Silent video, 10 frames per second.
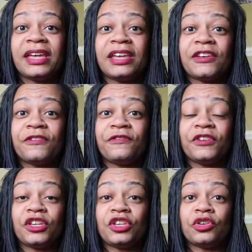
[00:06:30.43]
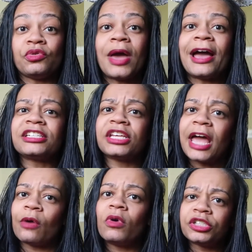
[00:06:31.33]

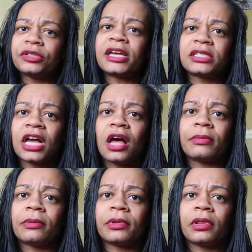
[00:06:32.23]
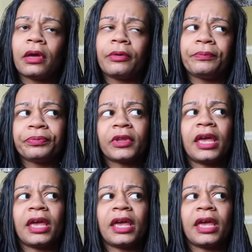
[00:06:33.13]
I want you guys to comment below